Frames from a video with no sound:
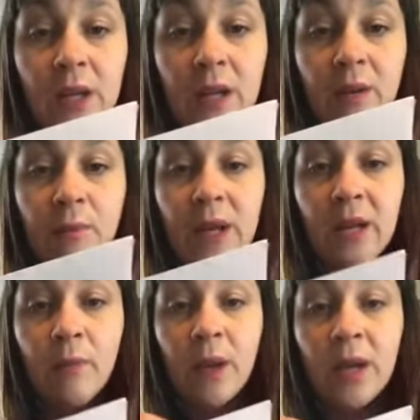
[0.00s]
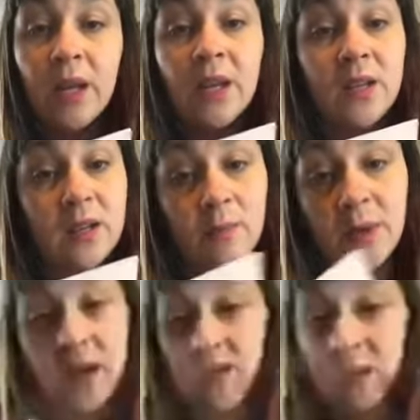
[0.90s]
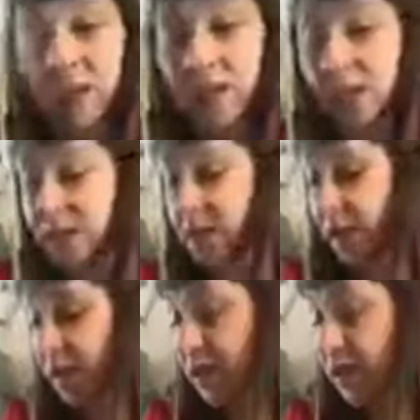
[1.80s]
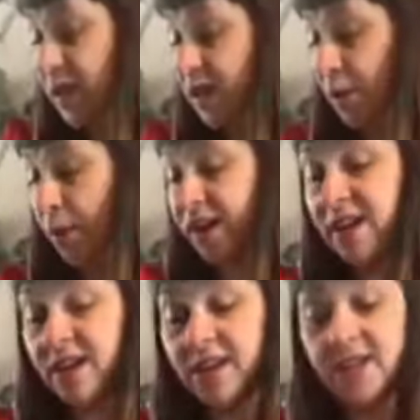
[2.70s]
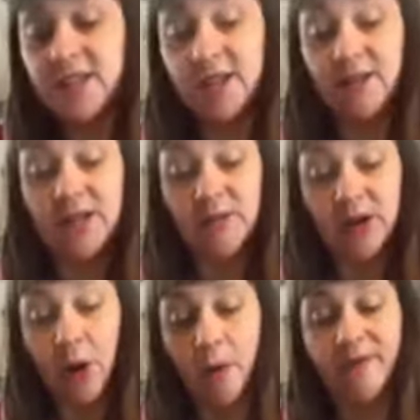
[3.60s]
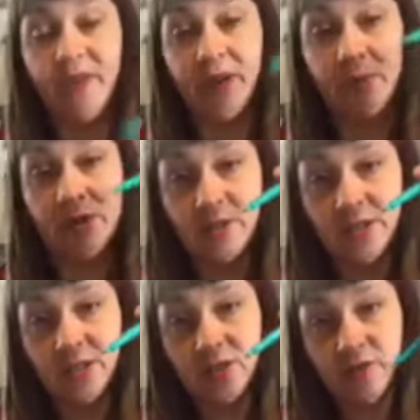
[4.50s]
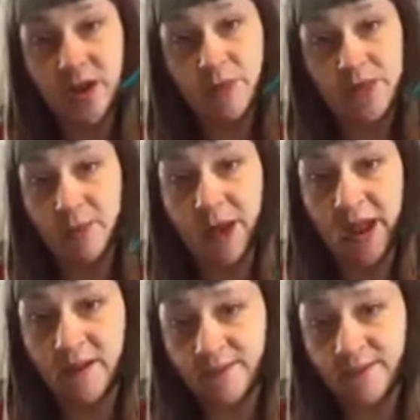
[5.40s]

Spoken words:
in being my parallel lines that I need anyway. So maybe my cotton fold, I'm going to do this straight with the pen.